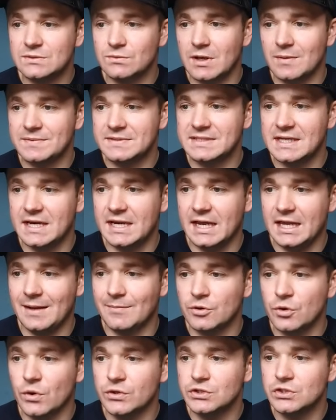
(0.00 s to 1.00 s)
website and
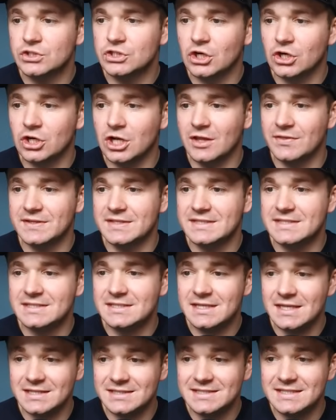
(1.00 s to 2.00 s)
I'm going to turn on
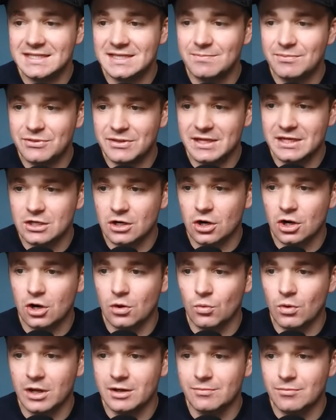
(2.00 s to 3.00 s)
the DeepThink R
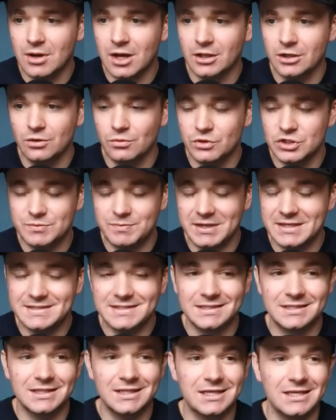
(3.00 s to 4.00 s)
one model, which
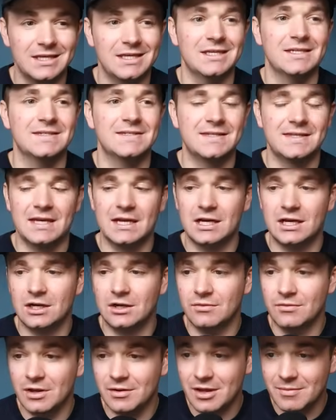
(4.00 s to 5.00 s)
basically is
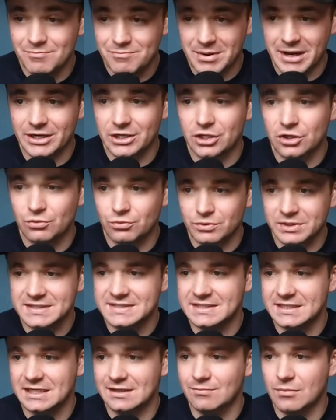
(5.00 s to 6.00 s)
their better
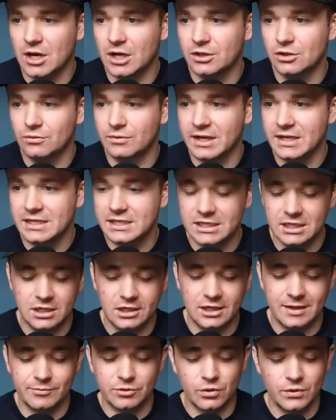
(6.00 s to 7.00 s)
reasoning model right here.
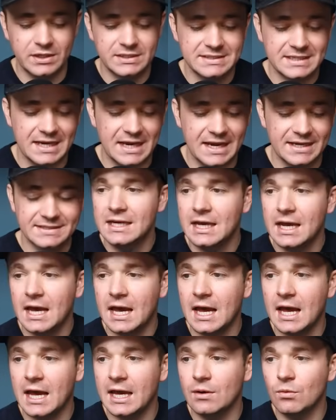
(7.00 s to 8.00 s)
And I'm going to ask,
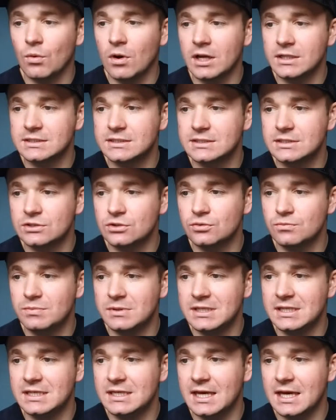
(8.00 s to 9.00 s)
I want to
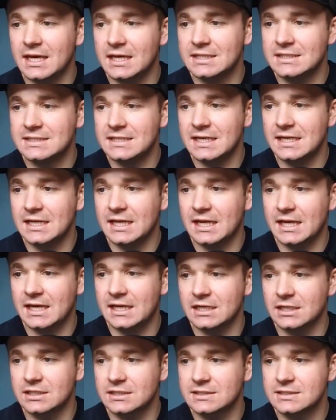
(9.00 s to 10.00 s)
be a data
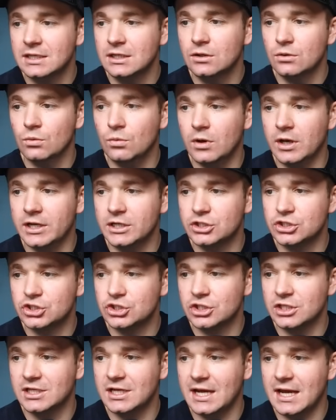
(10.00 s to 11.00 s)
analyst. What
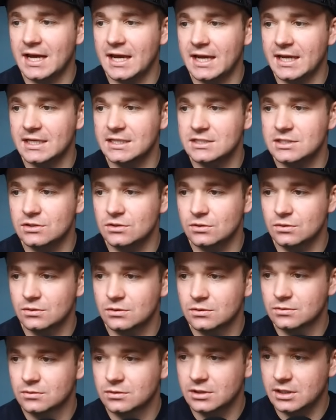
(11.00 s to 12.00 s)
should I do?
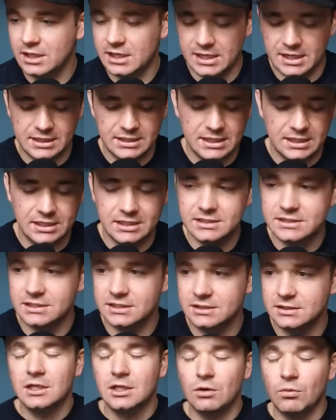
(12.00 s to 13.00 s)
And hit
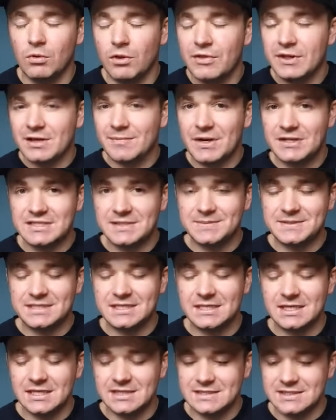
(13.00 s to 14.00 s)
enter. One thing about
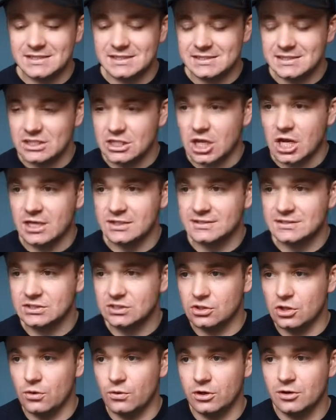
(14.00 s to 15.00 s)
DeepSeek is it is a lot
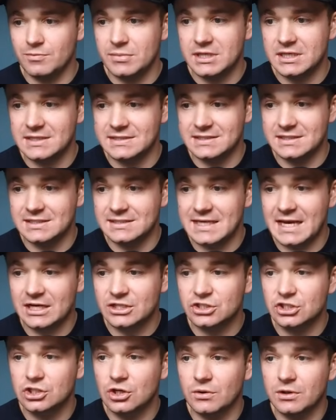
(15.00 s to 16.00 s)
slower because it is
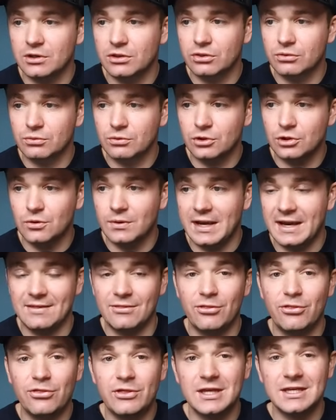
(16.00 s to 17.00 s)
actually going through
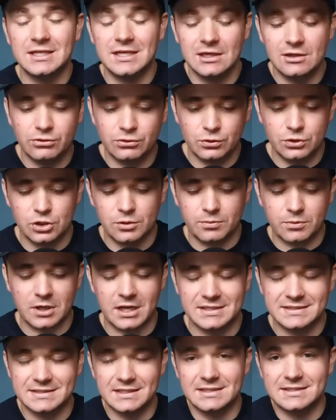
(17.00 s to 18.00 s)
and thinking through your
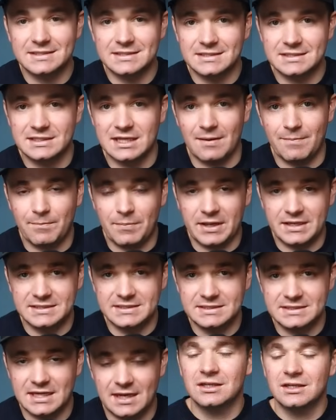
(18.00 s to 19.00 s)
process step by
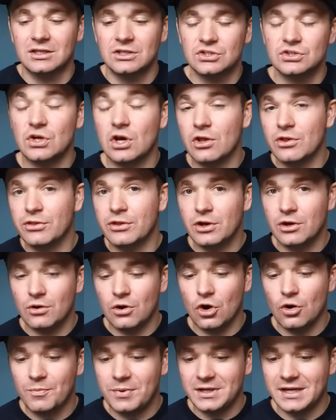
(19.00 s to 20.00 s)
step. So although
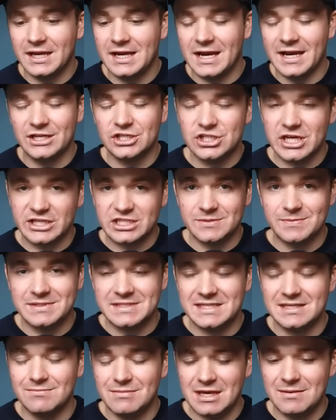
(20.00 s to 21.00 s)
OpenAI and
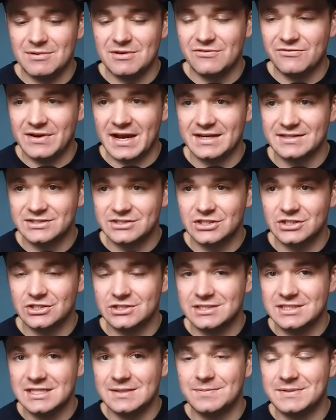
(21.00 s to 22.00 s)
ChatGPT may be faster,
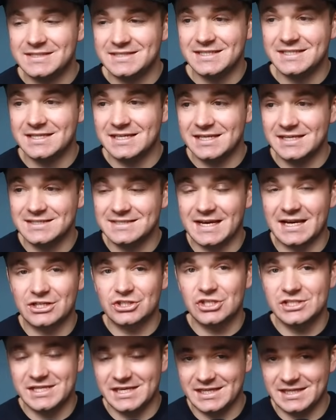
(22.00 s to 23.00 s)
DeepSeek is
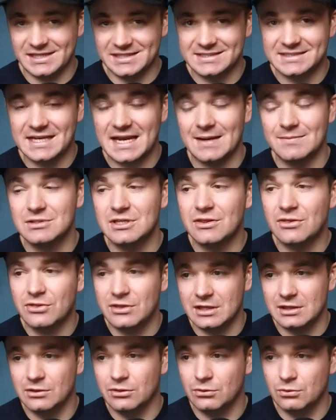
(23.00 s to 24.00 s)
actually taking its time to
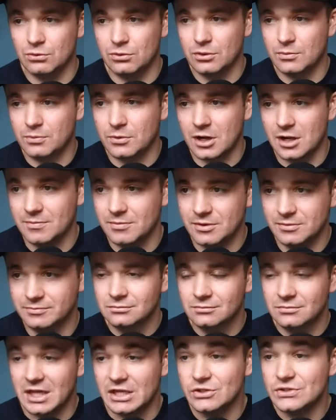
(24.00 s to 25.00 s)
think through the problem.
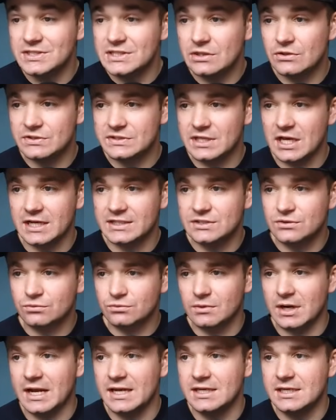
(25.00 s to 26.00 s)
And you see those thoughts
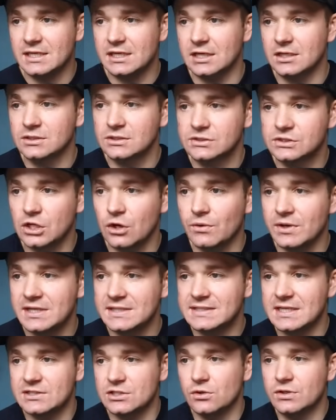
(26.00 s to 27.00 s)
right here. So it
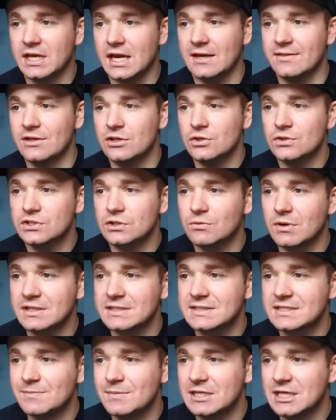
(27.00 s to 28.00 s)
says, okay, the user
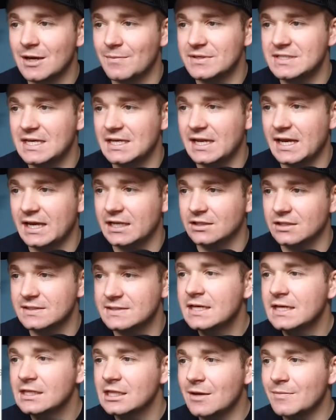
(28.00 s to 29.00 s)
wants to become a data
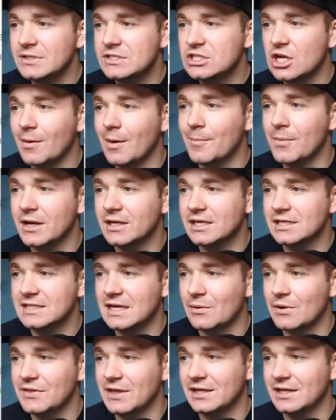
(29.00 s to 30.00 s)
analyst. Let me start by breaking down what that